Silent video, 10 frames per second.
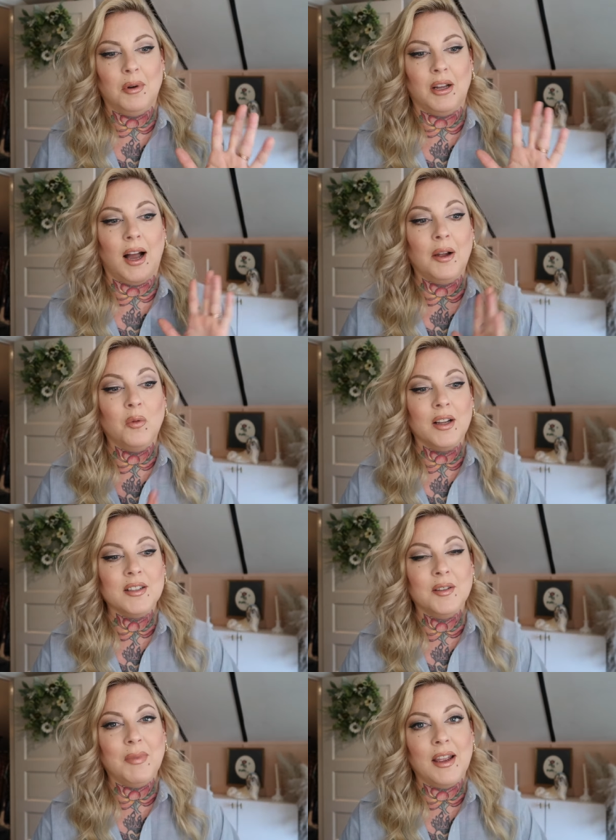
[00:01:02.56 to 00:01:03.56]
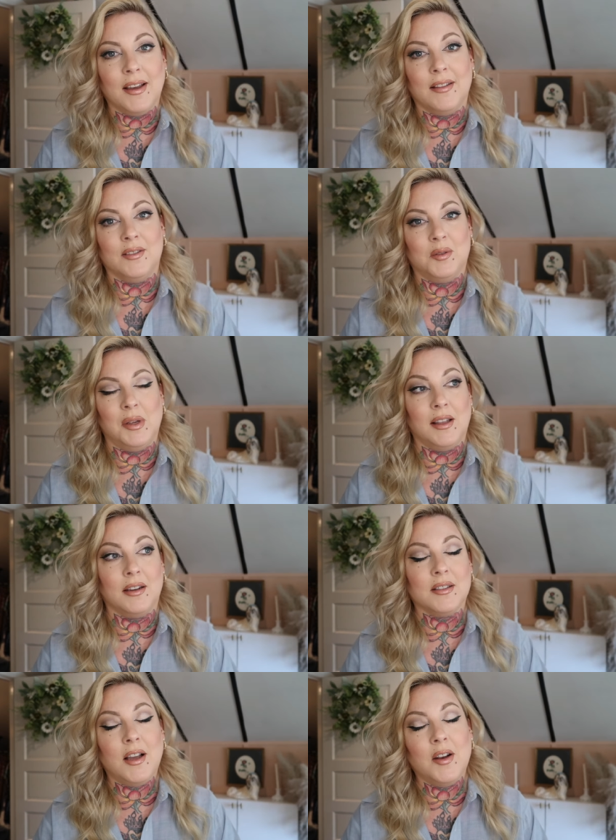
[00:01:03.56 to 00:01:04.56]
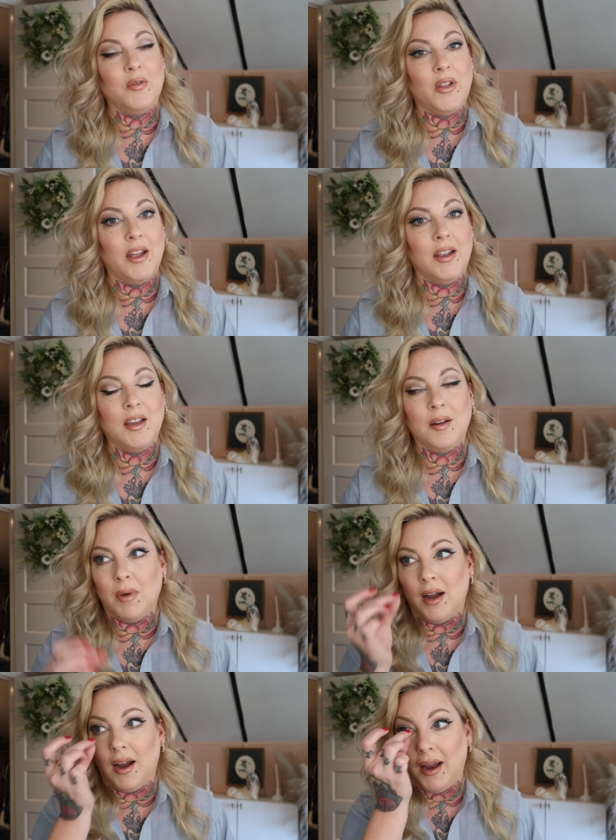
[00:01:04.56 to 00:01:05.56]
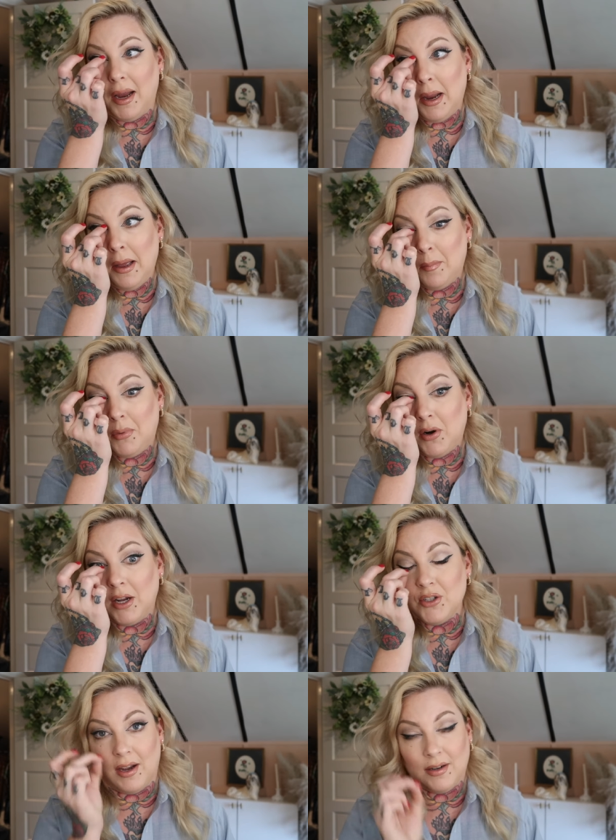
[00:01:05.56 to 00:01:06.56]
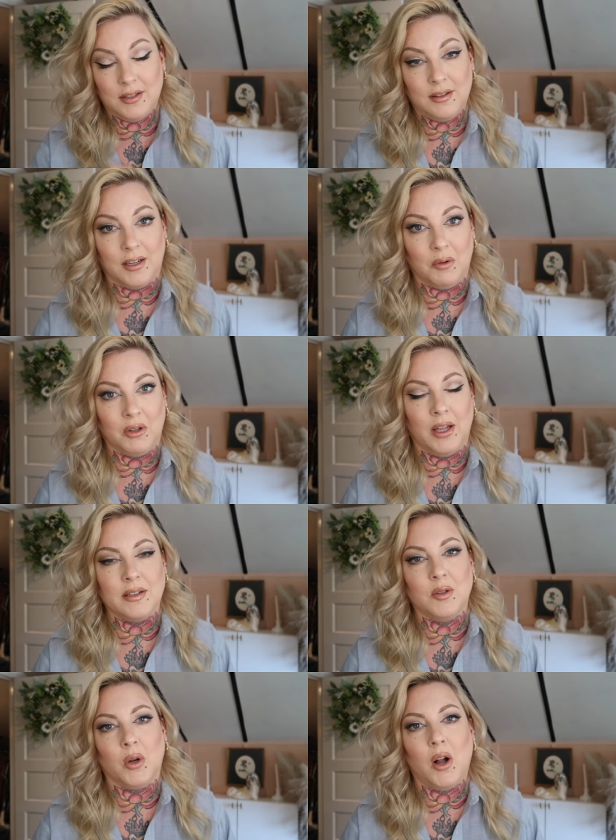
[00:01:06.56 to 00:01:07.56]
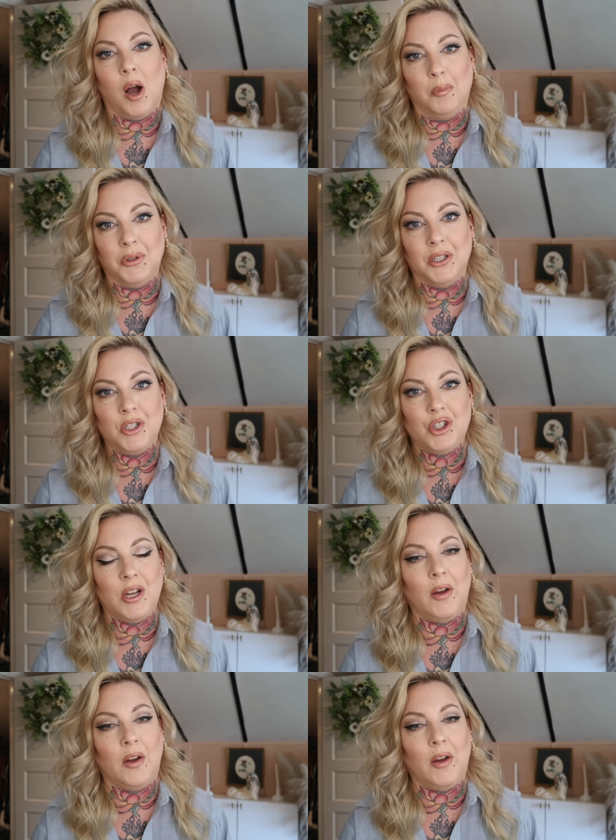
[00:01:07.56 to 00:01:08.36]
But I want to make that this week. That is kind of like my project that I would like to accomplish.